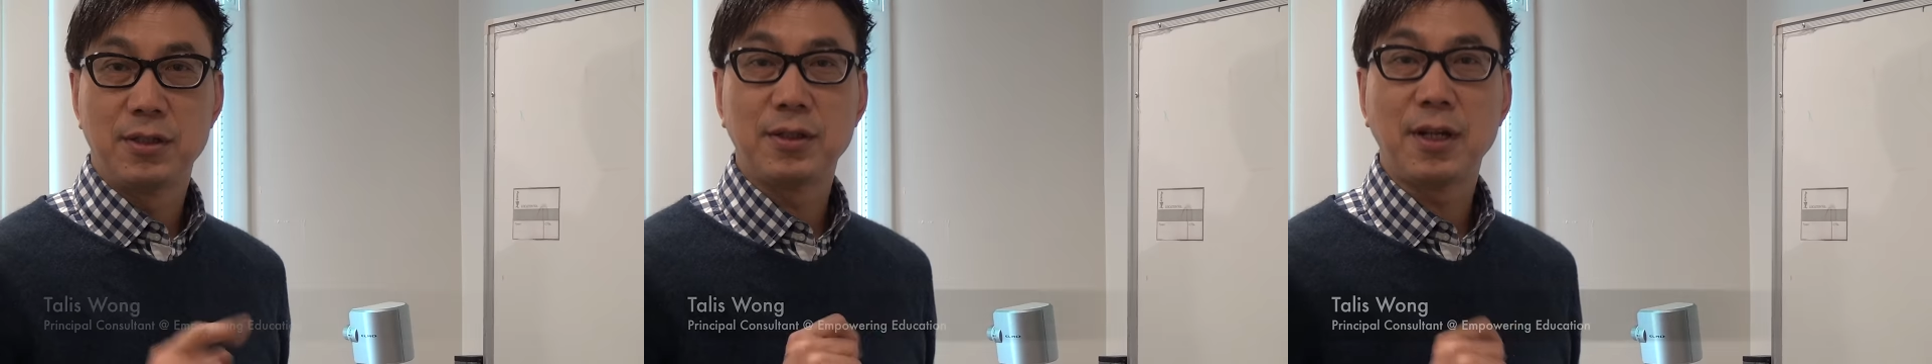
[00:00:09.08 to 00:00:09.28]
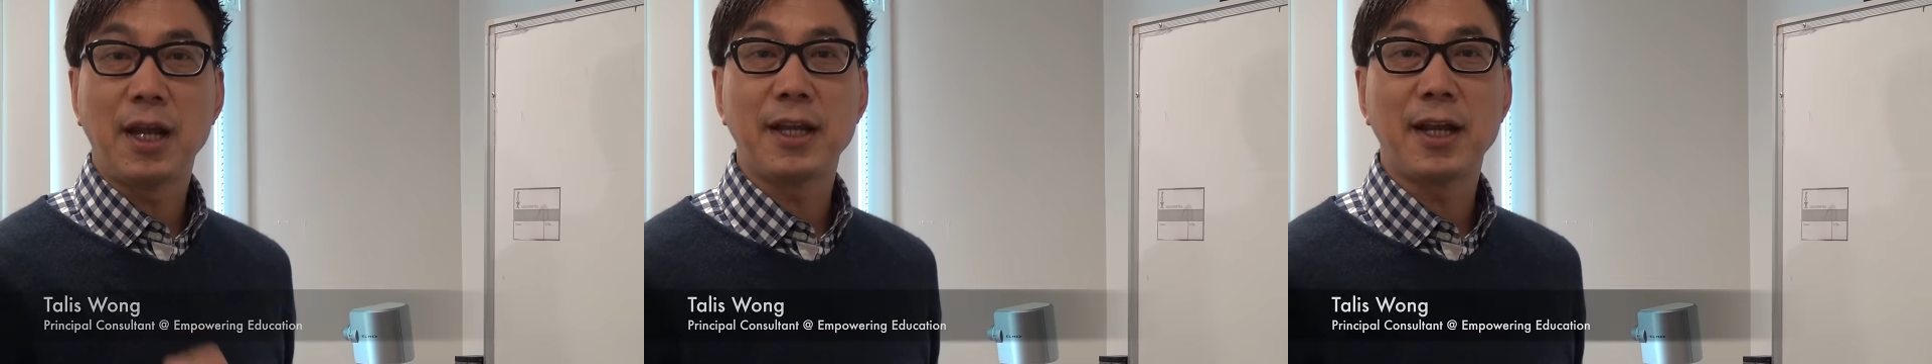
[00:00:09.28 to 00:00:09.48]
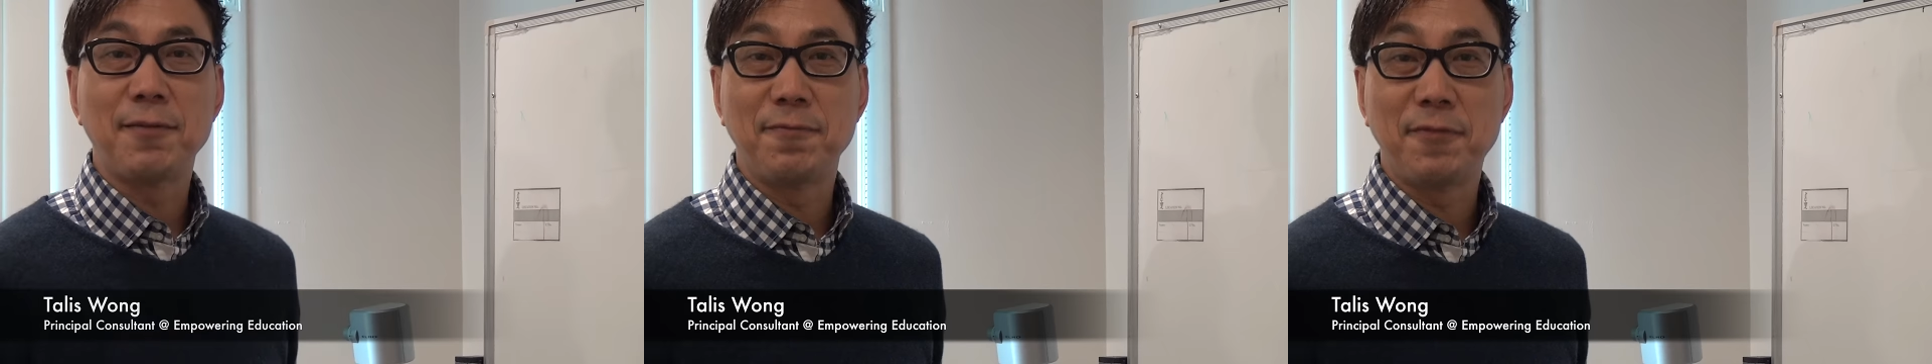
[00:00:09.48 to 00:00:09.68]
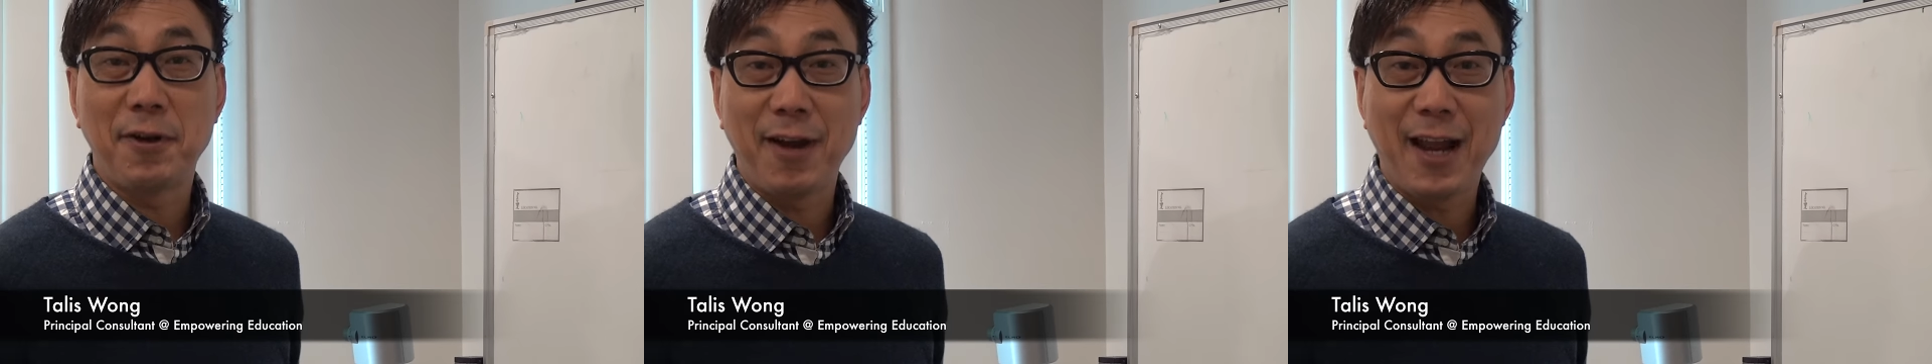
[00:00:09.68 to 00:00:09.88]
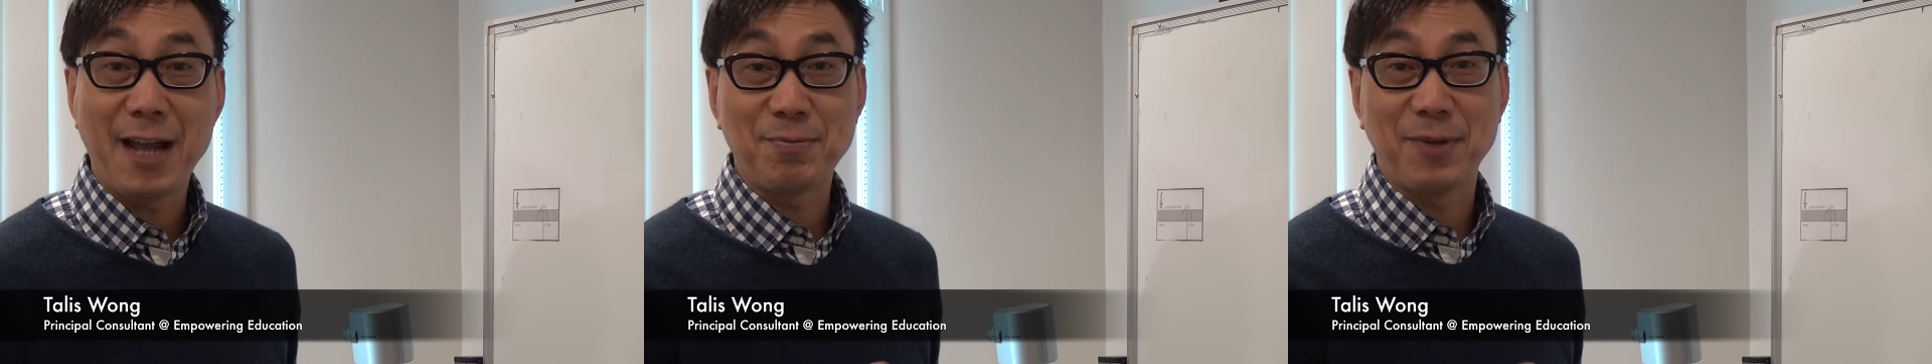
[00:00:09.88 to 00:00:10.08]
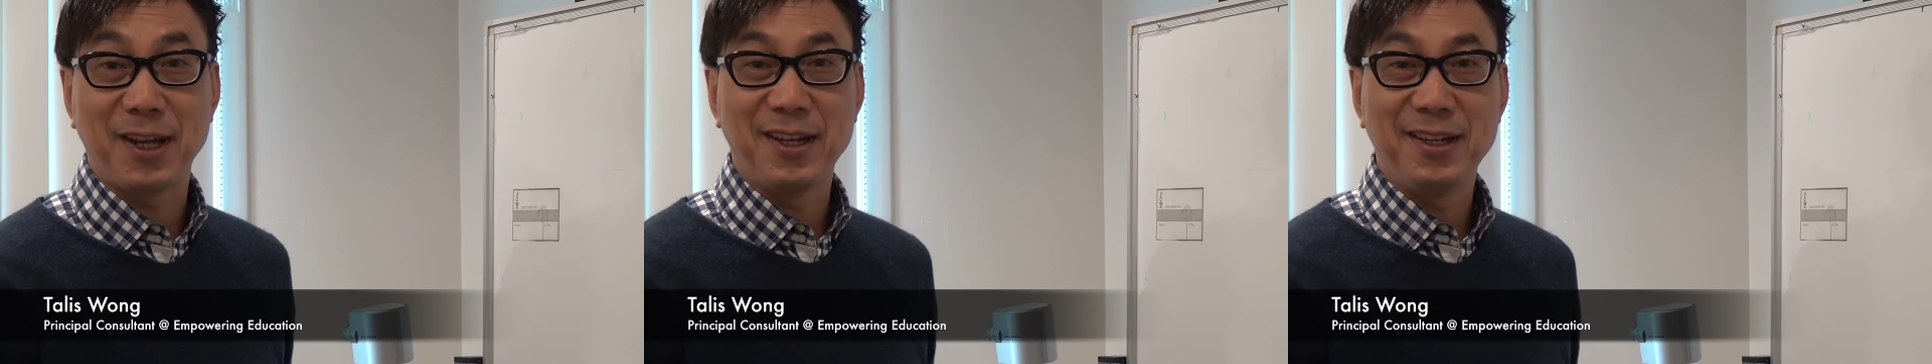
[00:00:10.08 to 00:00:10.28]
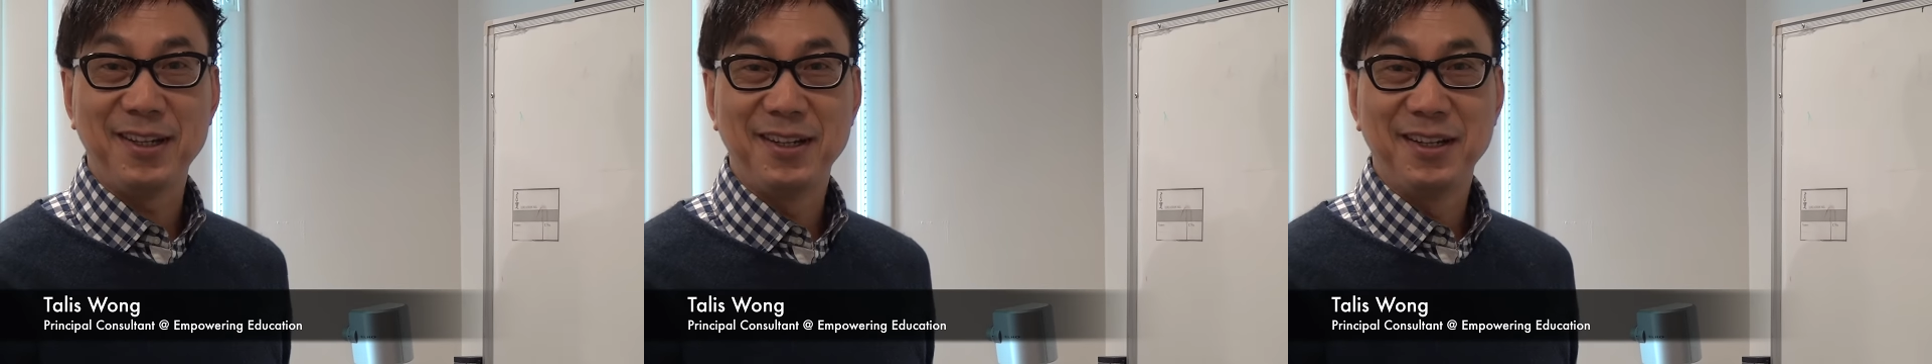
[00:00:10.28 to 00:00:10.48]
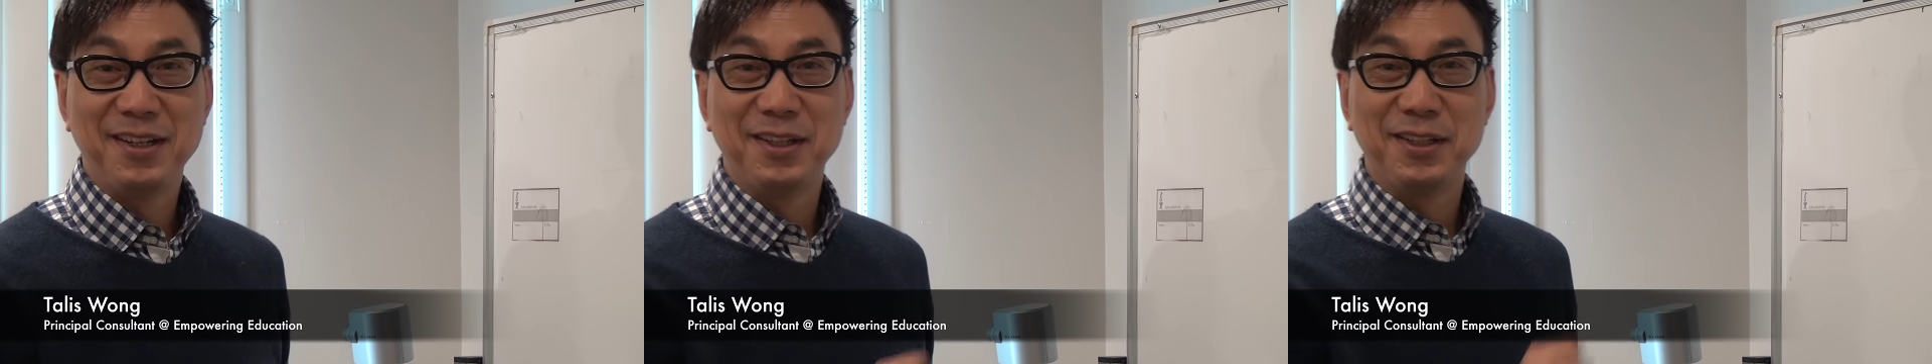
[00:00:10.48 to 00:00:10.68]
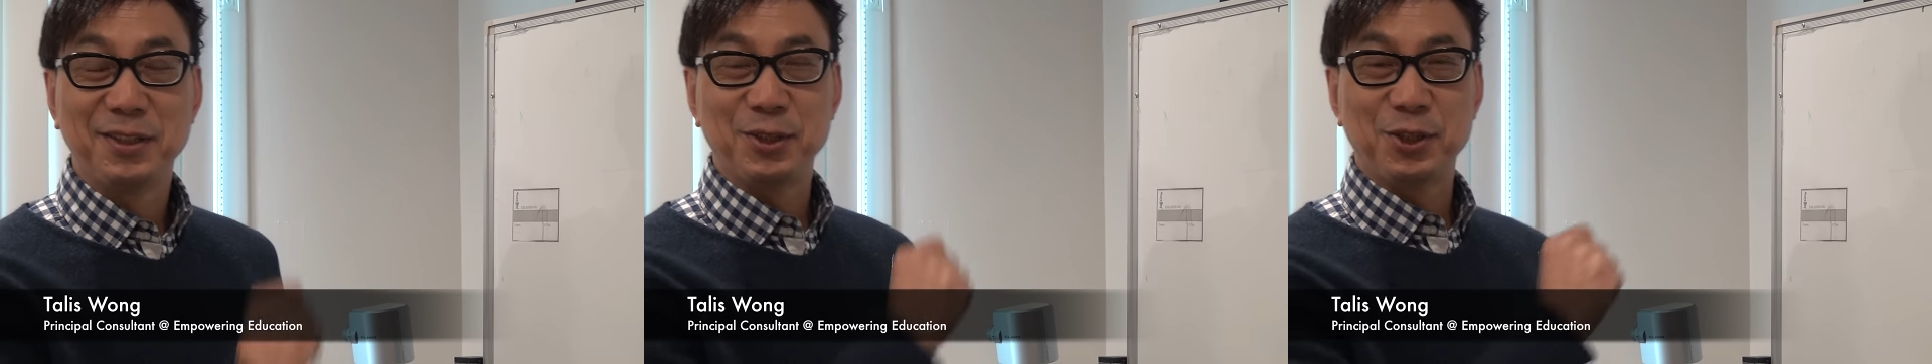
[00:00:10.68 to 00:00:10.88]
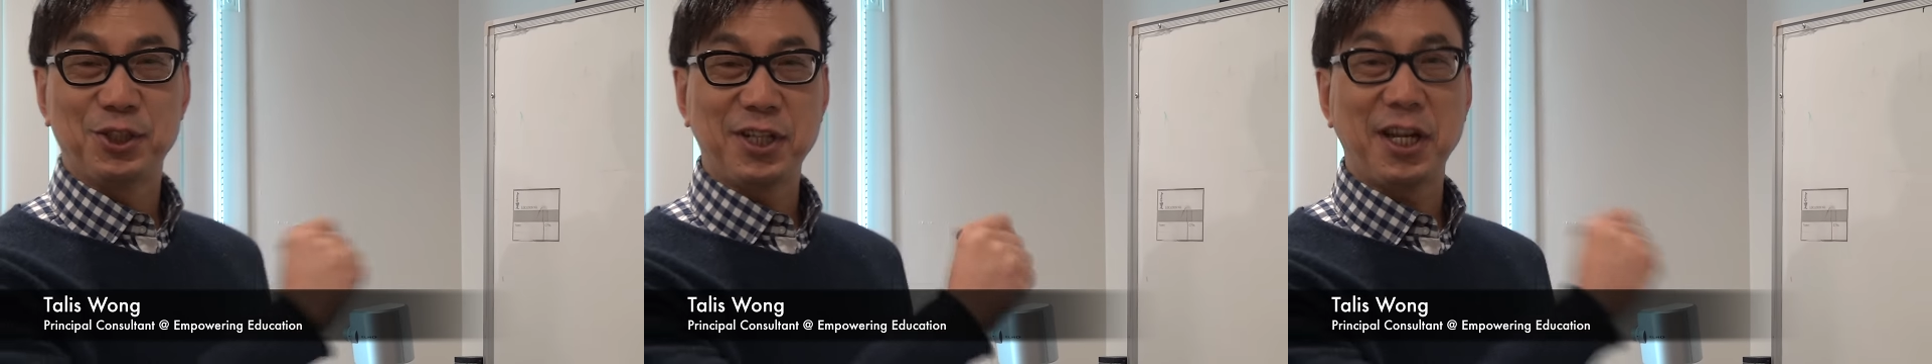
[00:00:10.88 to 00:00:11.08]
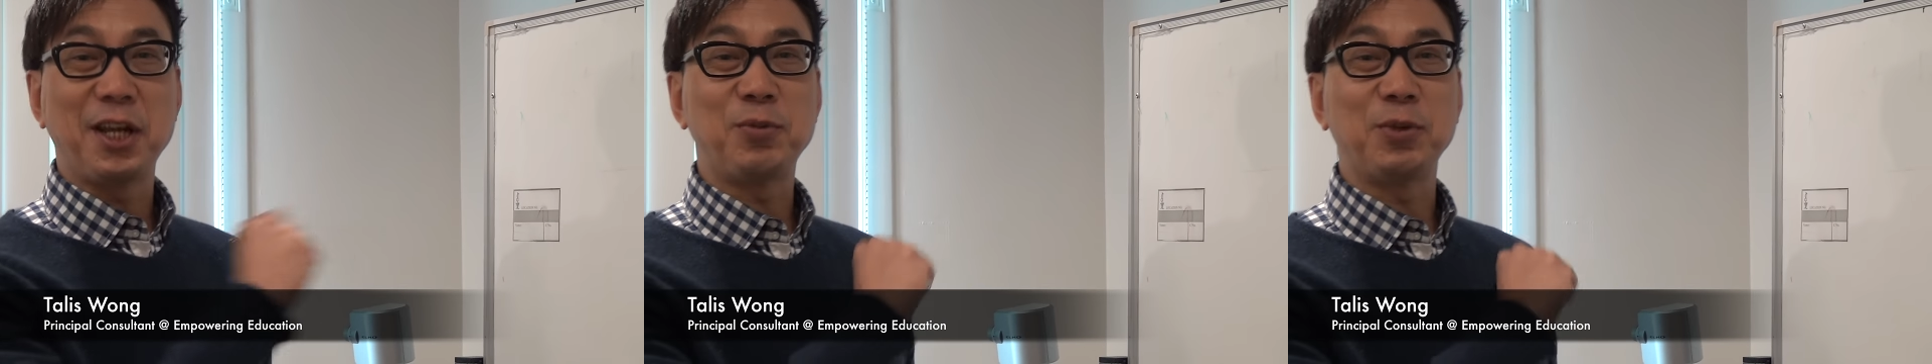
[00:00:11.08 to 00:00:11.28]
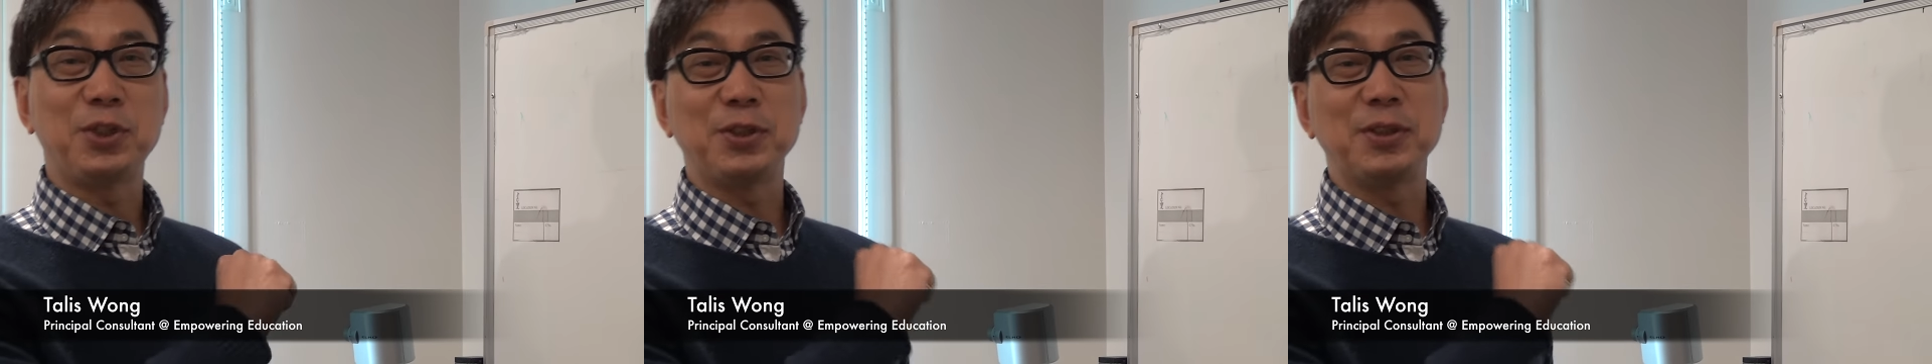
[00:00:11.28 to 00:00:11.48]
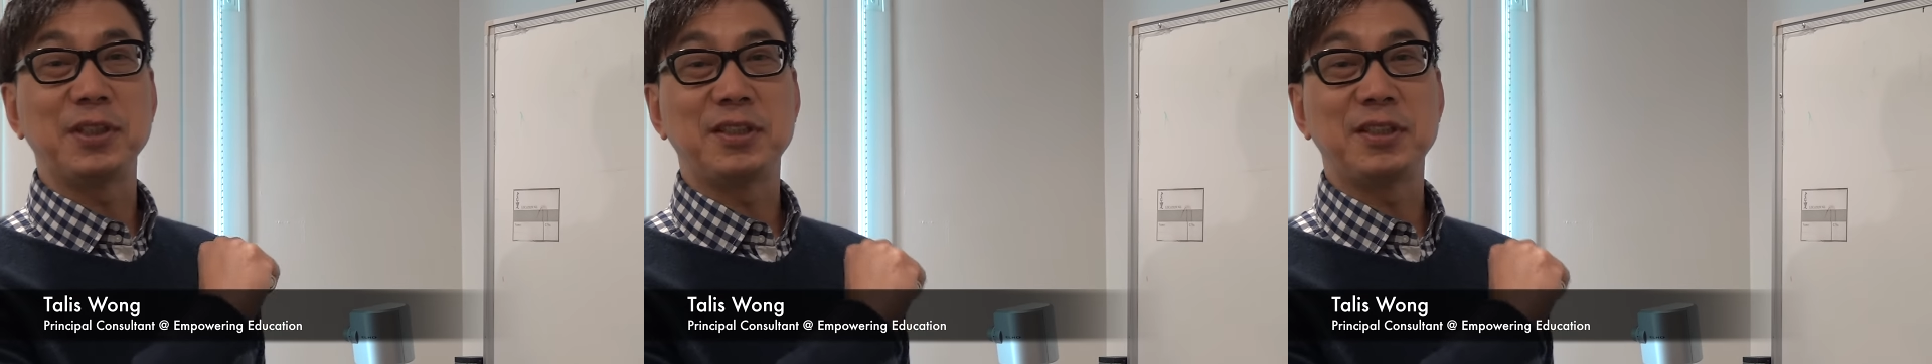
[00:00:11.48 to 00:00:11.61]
Today I'm very happy to share with you